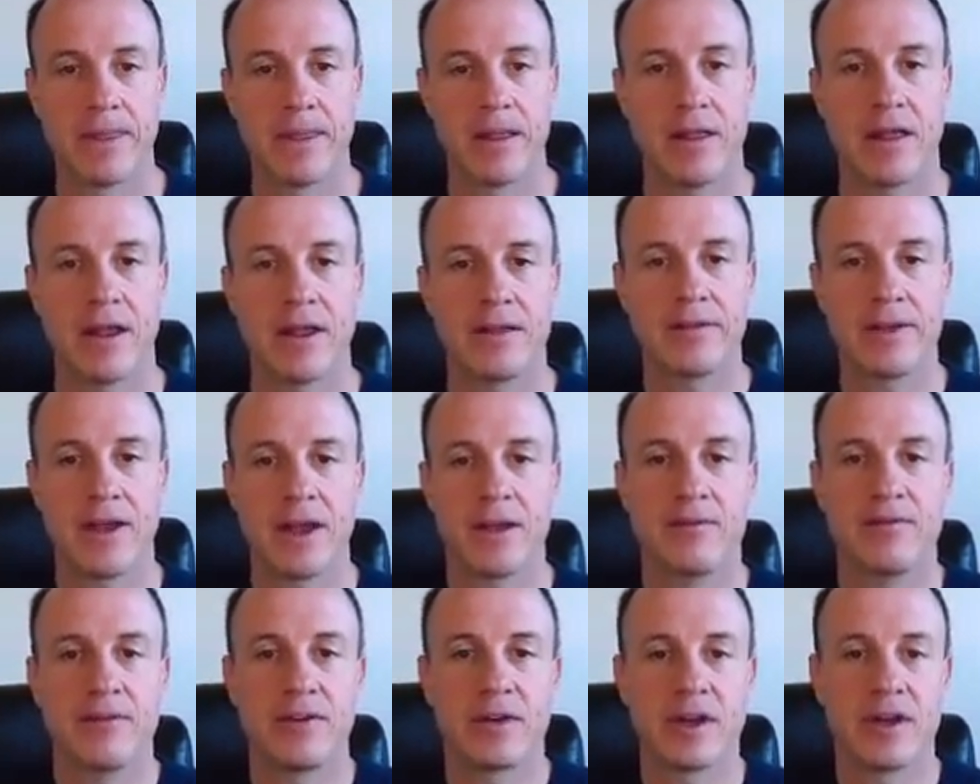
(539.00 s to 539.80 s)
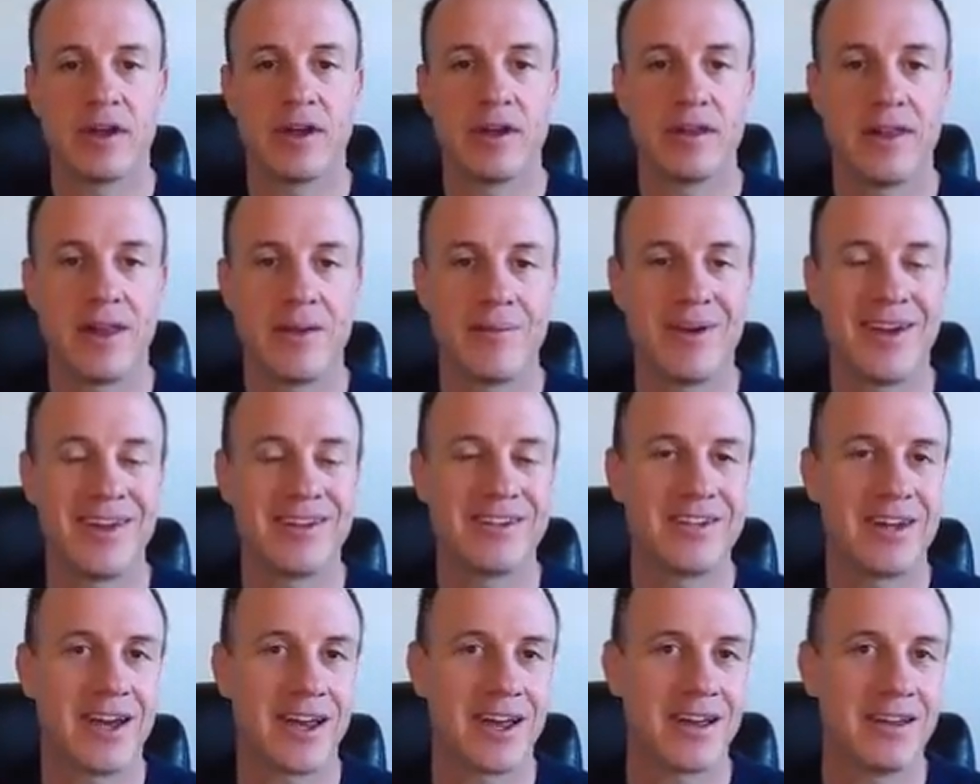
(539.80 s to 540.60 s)
Now a lot of times they
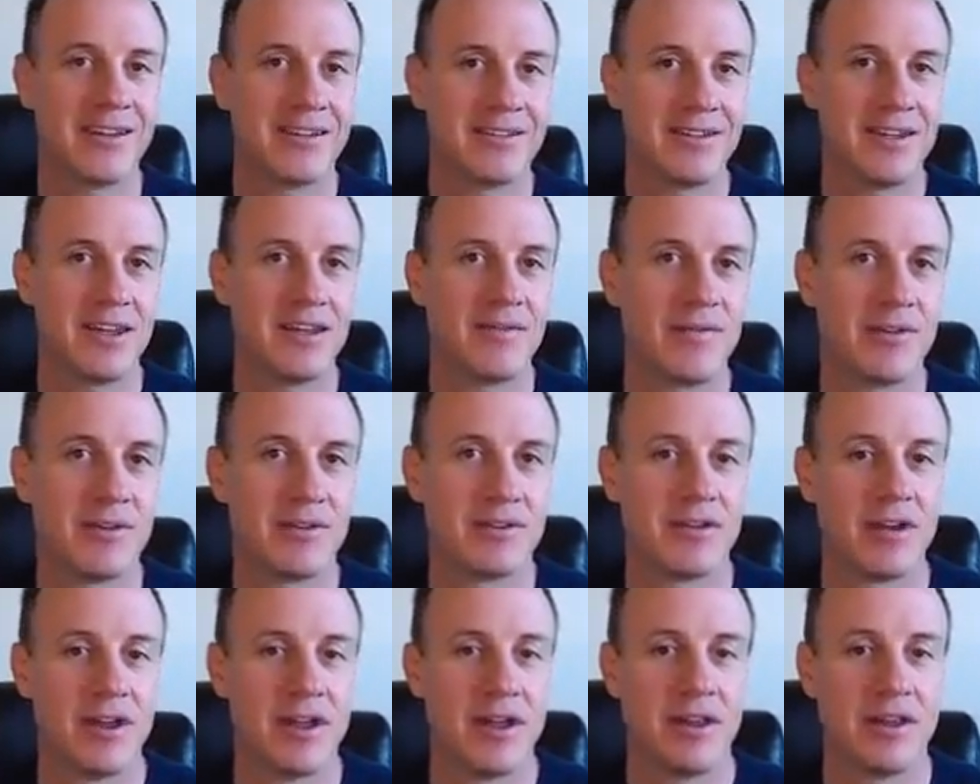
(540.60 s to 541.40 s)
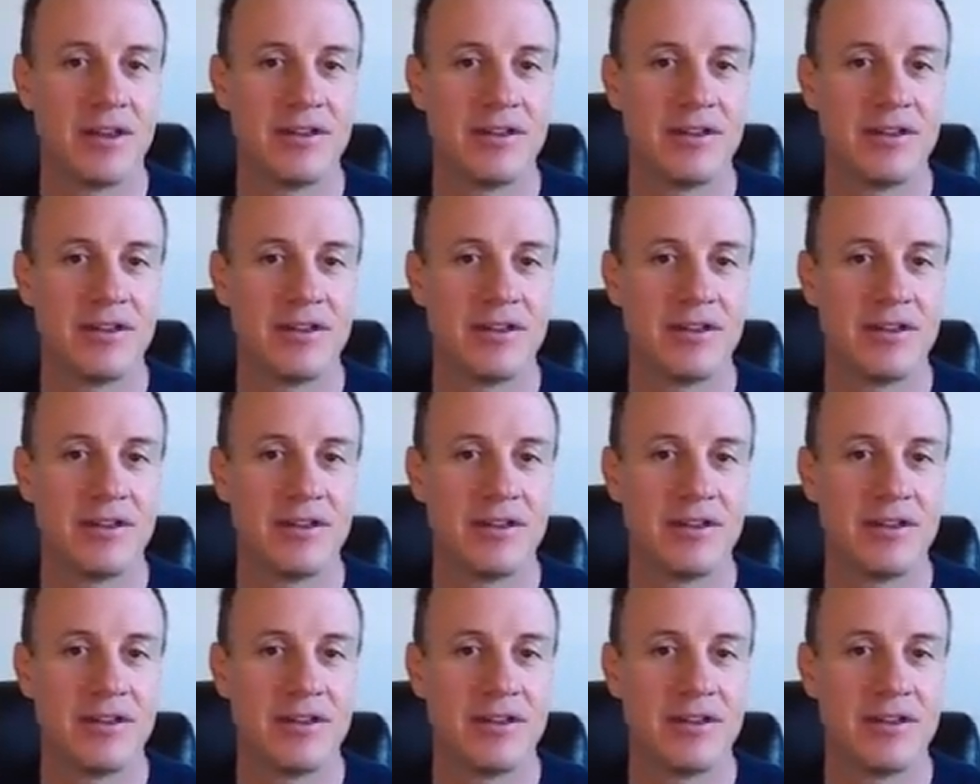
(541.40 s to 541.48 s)
might check it and see if it's